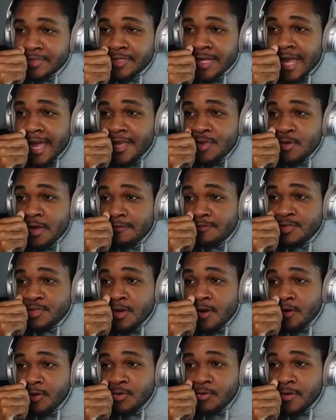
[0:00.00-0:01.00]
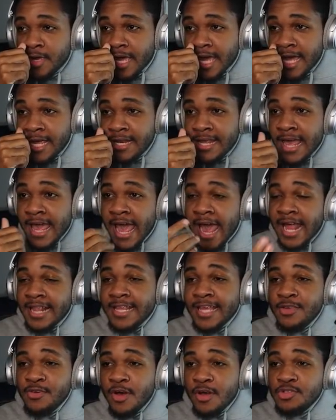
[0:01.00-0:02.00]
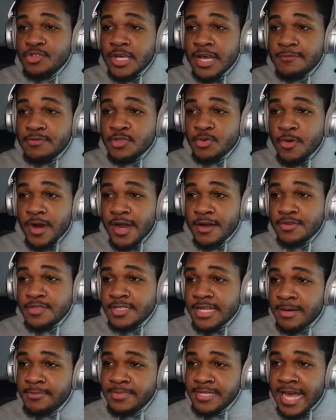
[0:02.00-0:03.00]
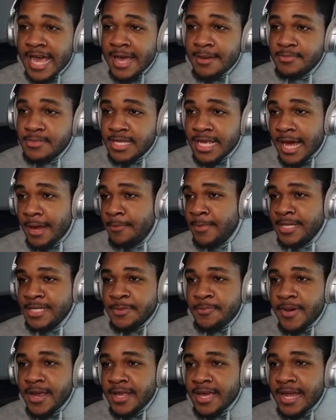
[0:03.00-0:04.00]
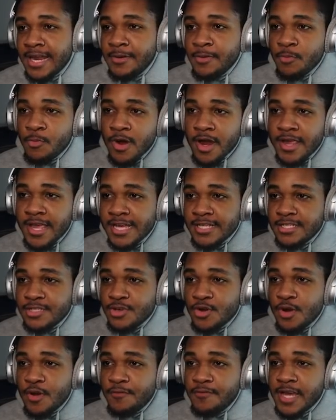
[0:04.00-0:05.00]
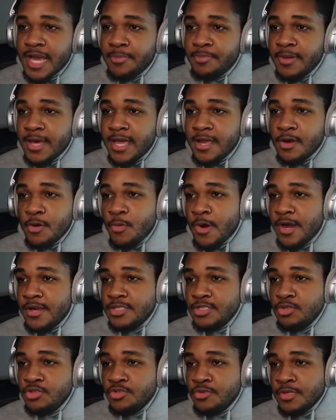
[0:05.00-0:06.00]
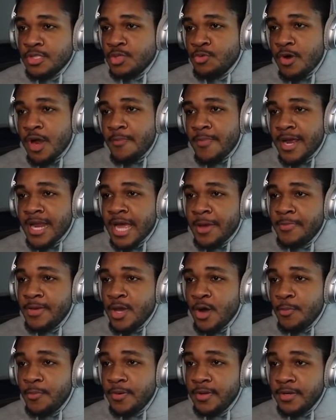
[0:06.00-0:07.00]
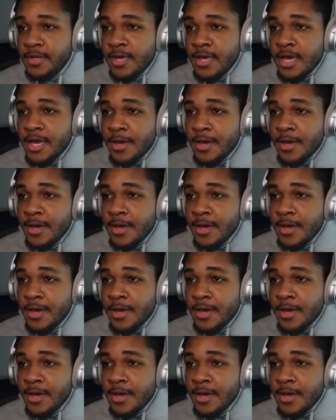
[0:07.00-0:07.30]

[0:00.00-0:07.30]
So yeah, you have circle you can hit, and then you also have square. Sometimes, I mean, depending on where he has his curl flat playing or where he's using, square might not be open.